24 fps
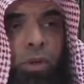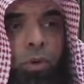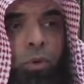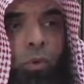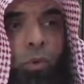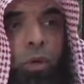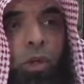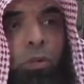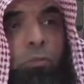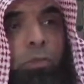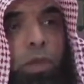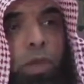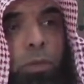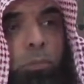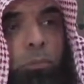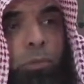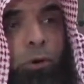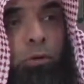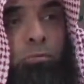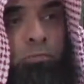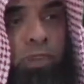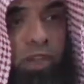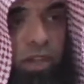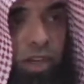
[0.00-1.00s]
will be
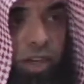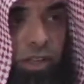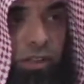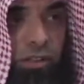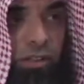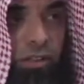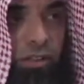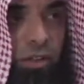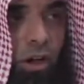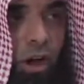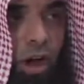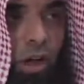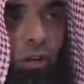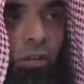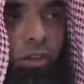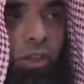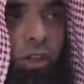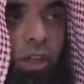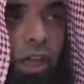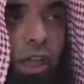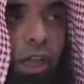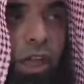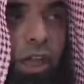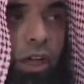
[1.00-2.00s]
permitted on the
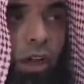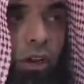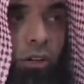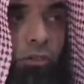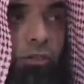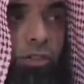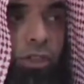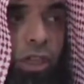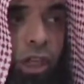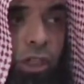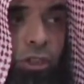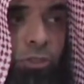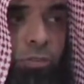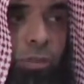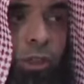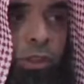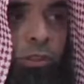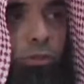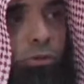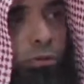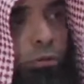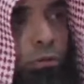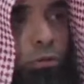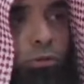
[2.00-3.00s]
day of
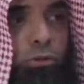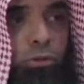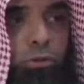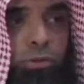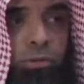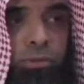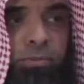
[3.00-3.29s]
judgment to do